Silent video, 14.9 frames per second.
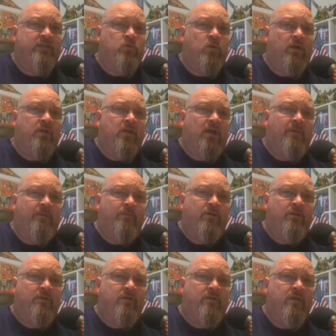Squad comic
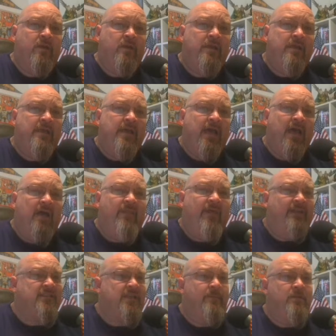book.
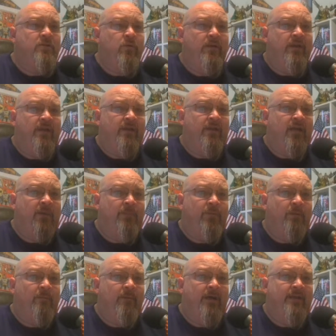That's coming to an end in a couple
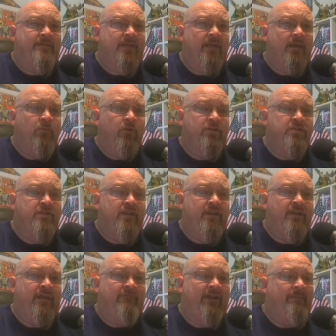of months. I'm reaching the end of
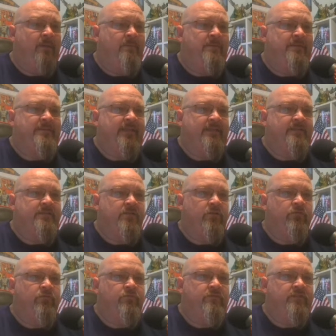that. I've got maybe 6
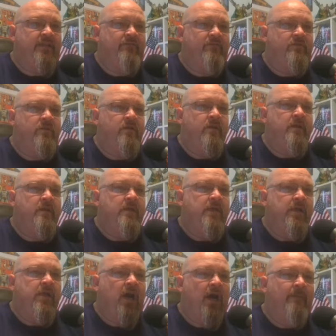or 7
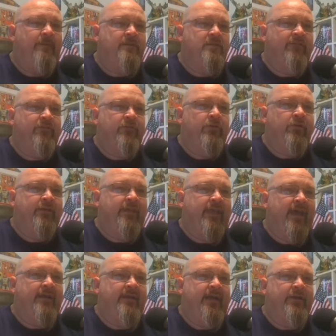comics left to look
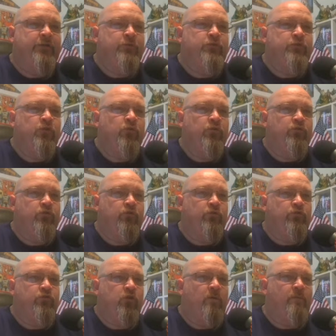at. I do 2 or
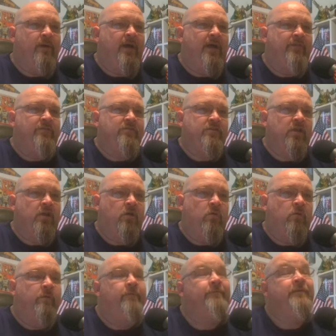so a month,
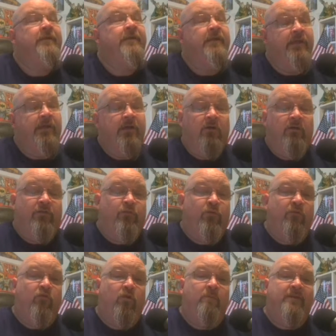so only 3
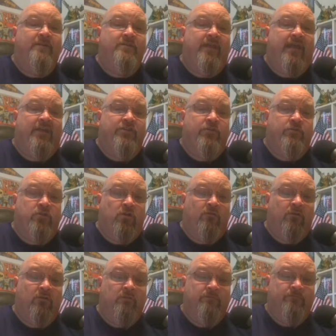or 4 months till that show's over.